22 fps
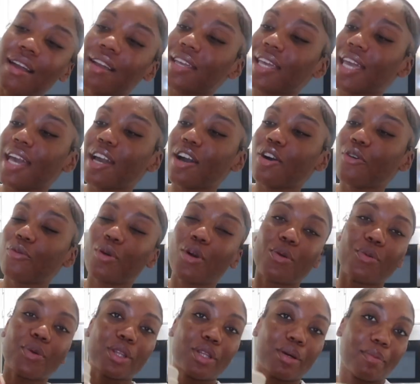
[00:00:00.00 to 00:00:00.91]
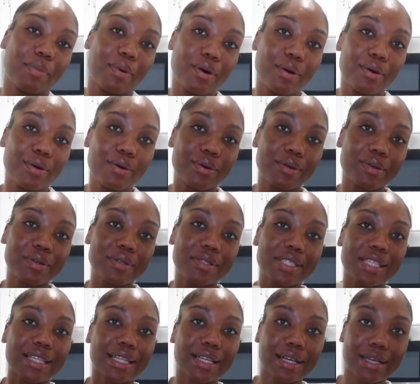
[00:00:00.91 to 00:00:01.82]
can't go wrong with the
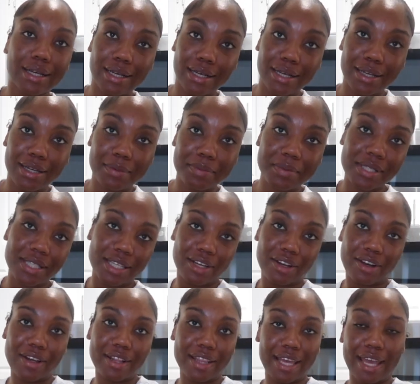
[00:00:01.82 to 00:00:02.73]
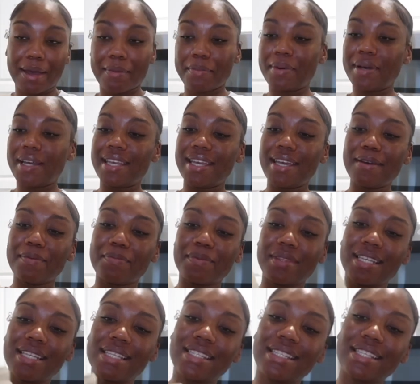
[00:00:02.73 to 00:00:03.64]
bowls and the cups and all that. But
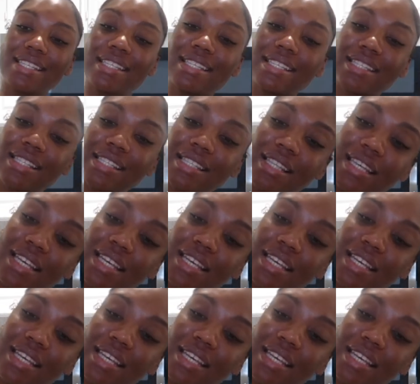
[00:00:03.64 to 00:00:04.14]
yep, this is